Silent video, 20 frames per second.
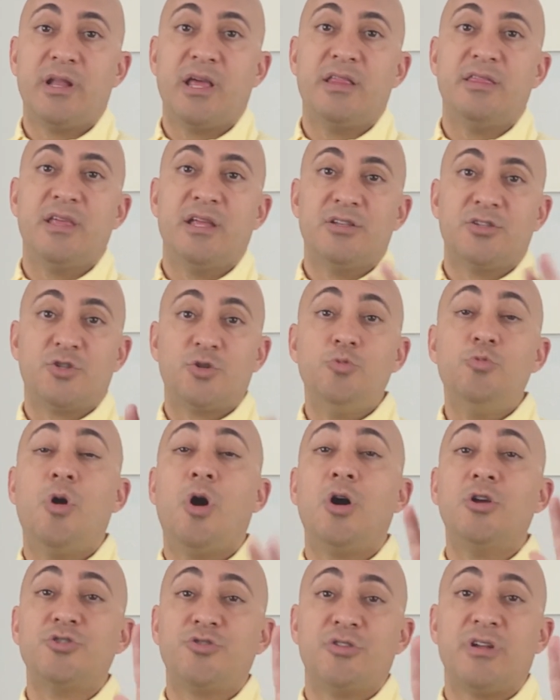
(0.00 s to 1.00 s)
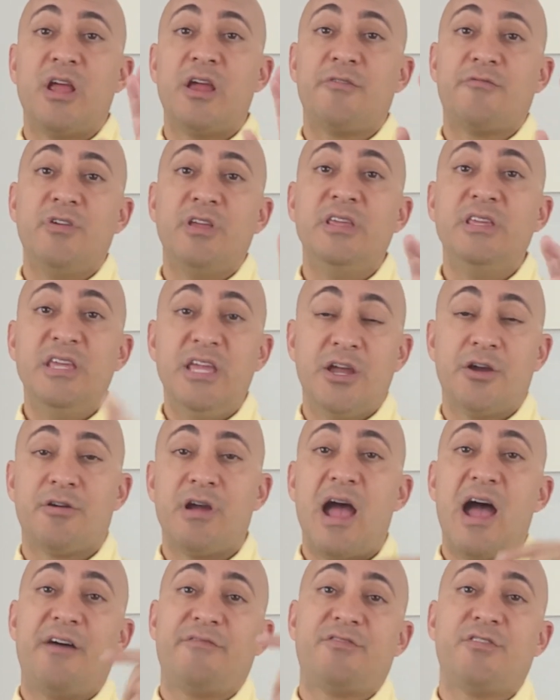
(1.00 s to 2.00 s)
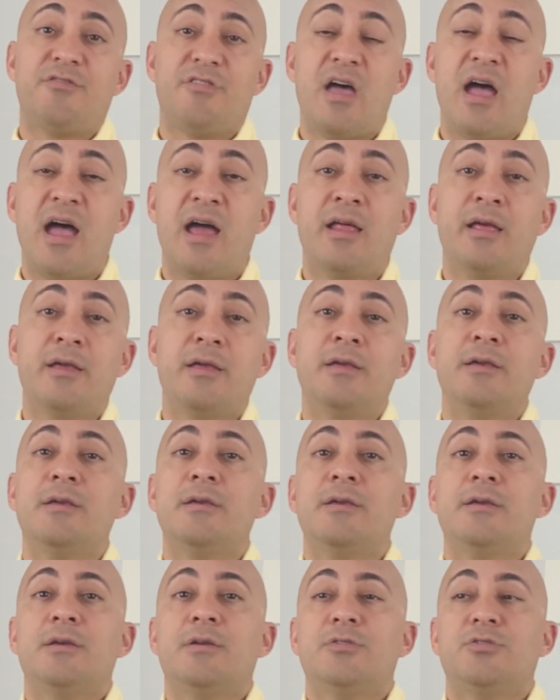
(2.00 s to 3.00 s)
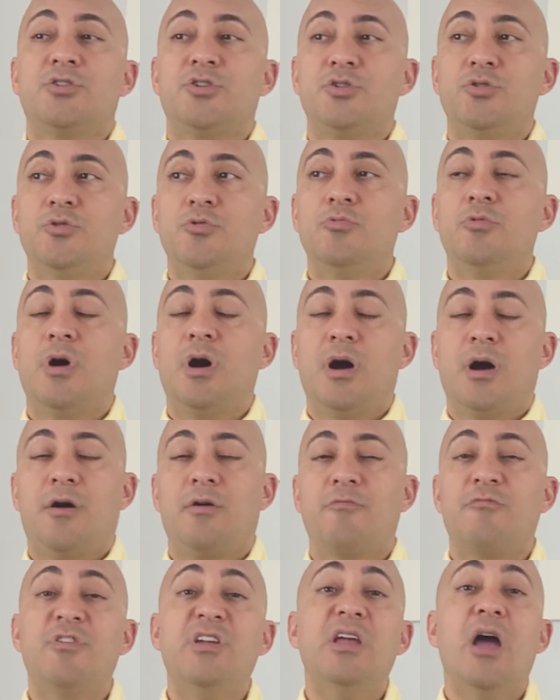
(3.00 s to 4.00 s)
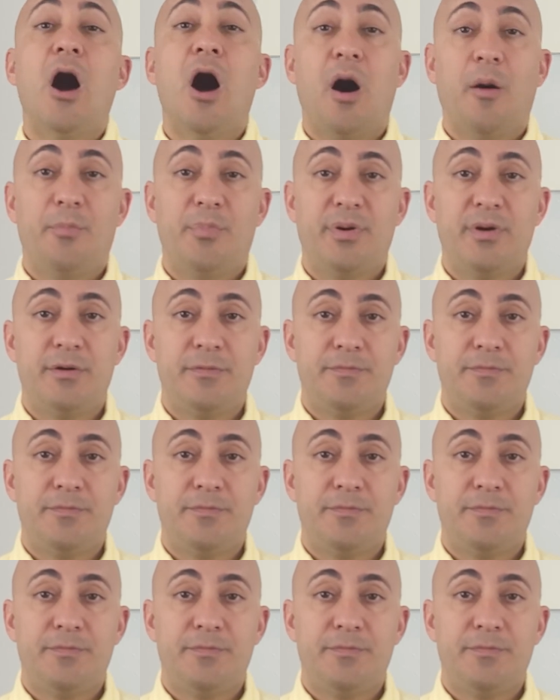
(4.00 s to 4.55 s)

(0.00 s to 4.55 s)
and then $200 every year after that to re-up.